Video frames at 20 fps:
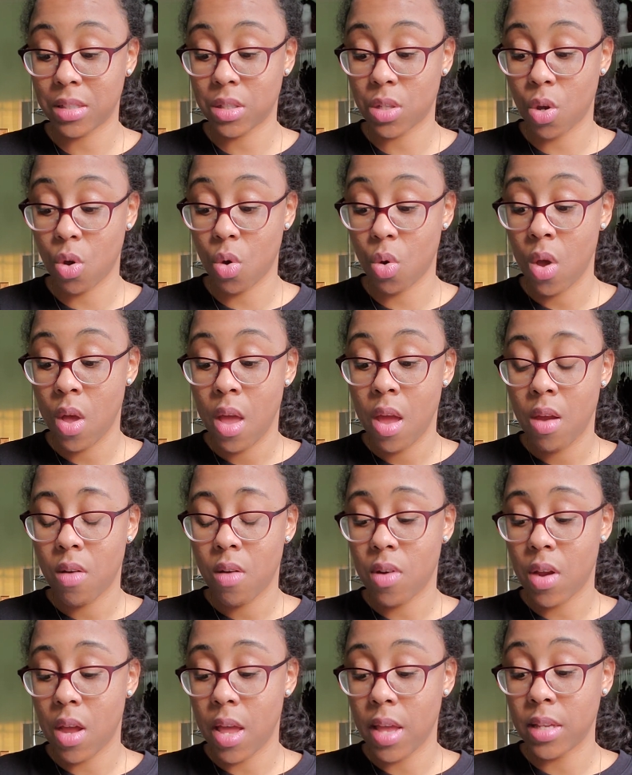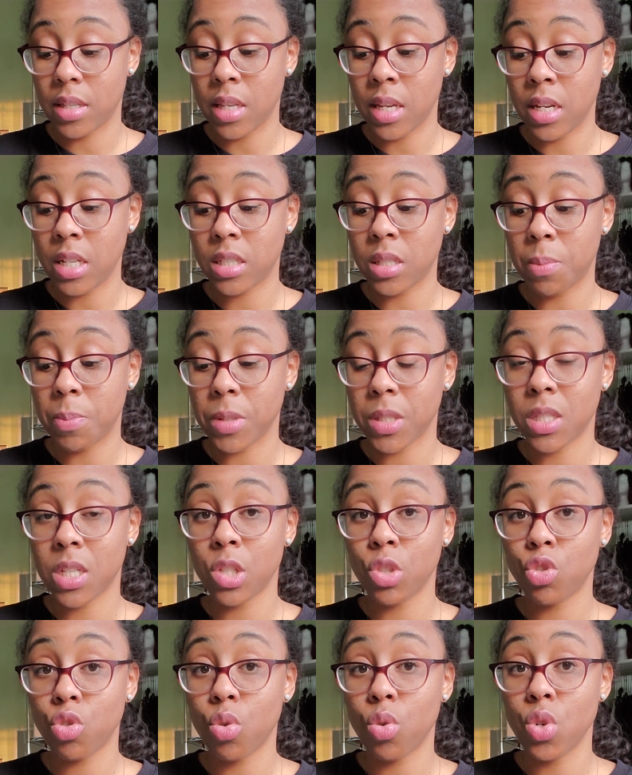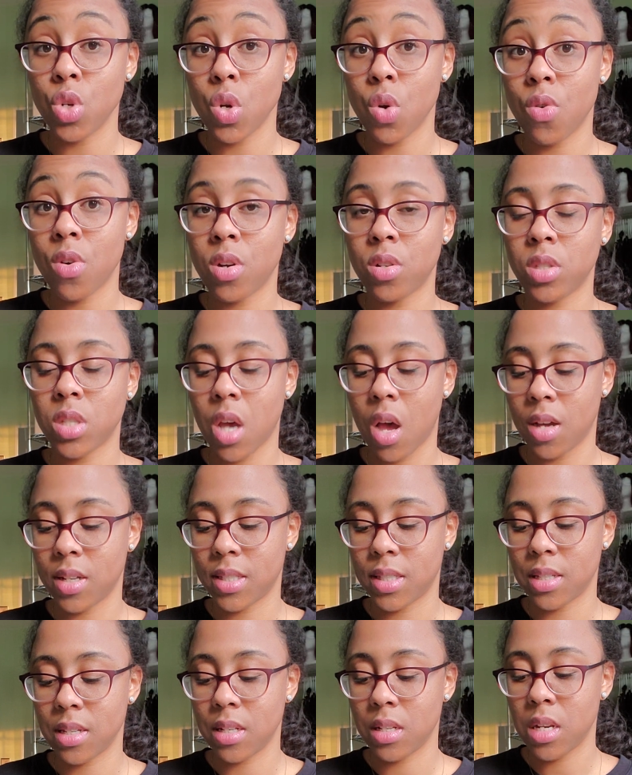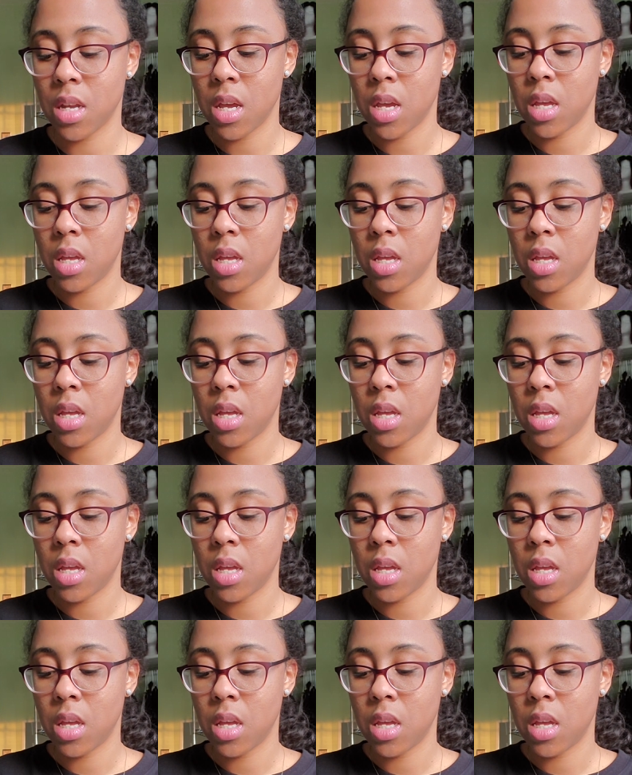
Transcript: So, and it's a potential neurotoxin.